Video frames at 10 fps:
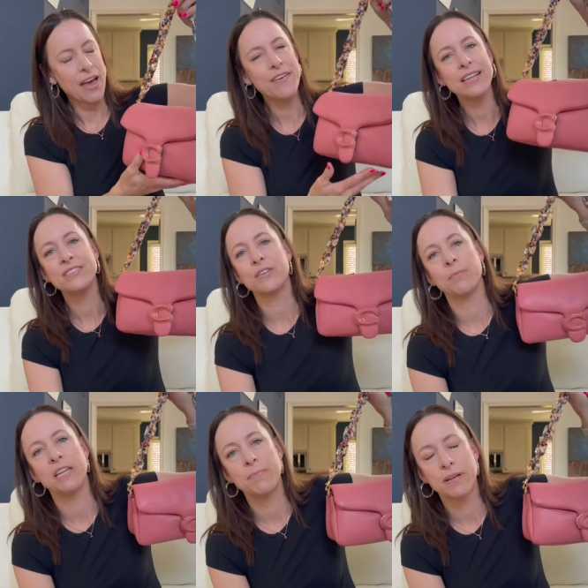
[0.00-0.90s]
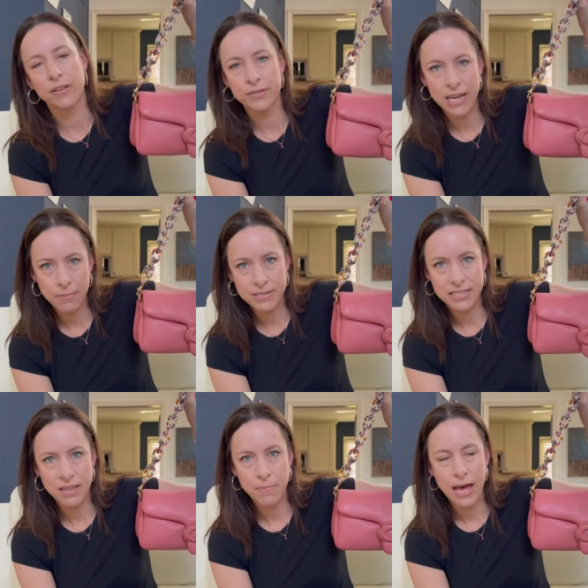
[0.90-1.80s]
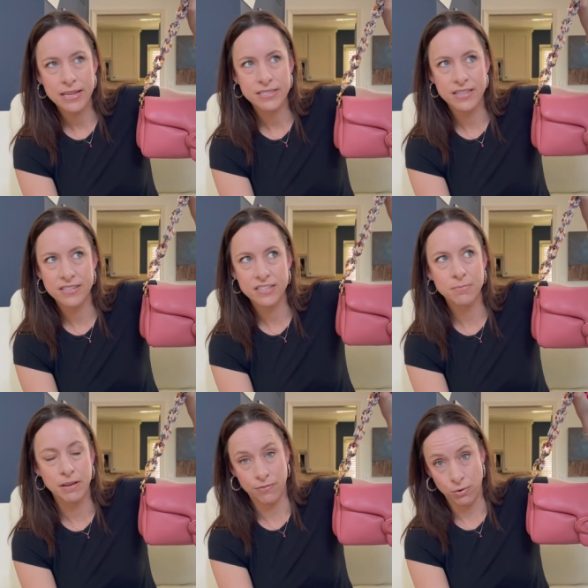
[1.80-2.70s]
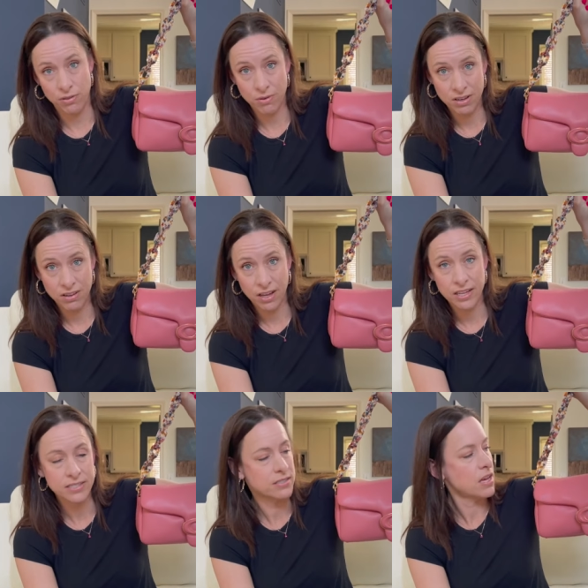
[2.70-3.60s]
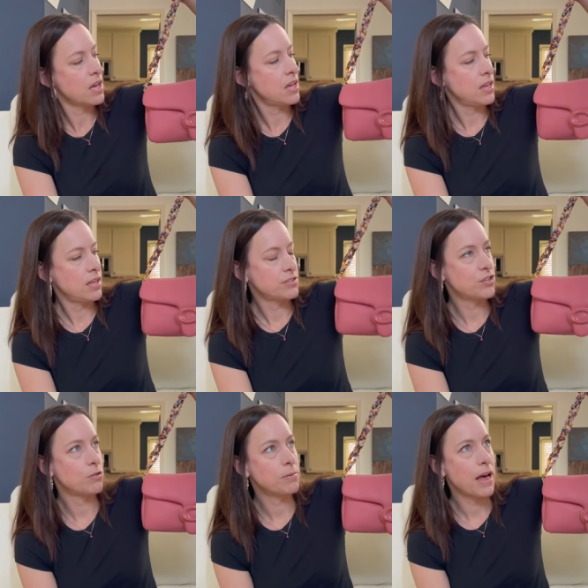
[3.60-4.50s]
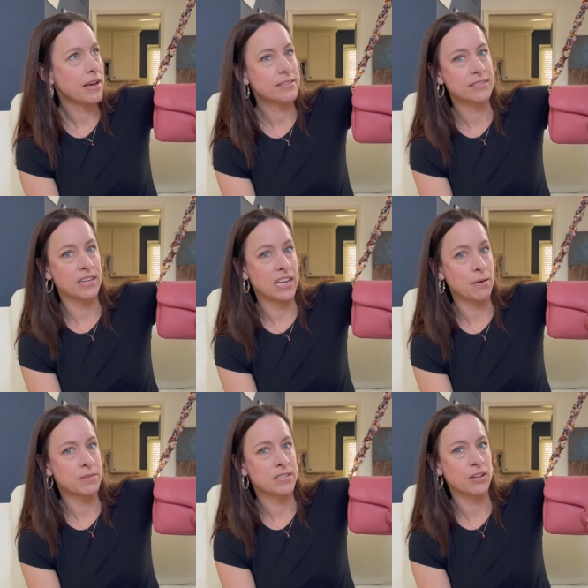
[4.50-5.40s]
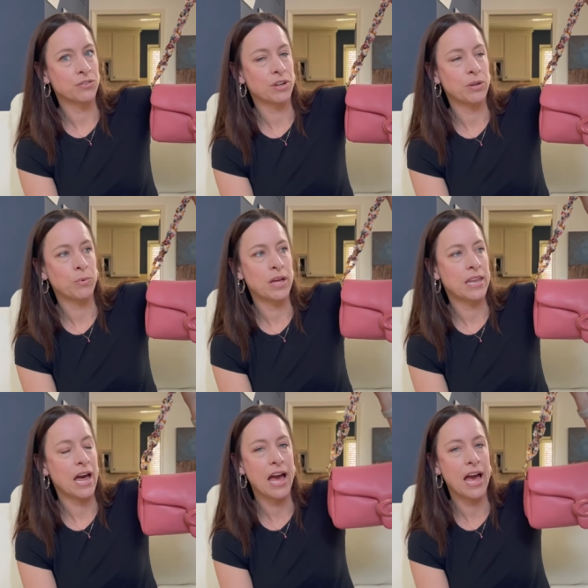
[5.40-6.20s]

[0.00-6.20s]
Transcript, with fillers: I've had so many pillow tabbies in the past. This is my fourth one, you guys. Two blacks and an Amazon green one.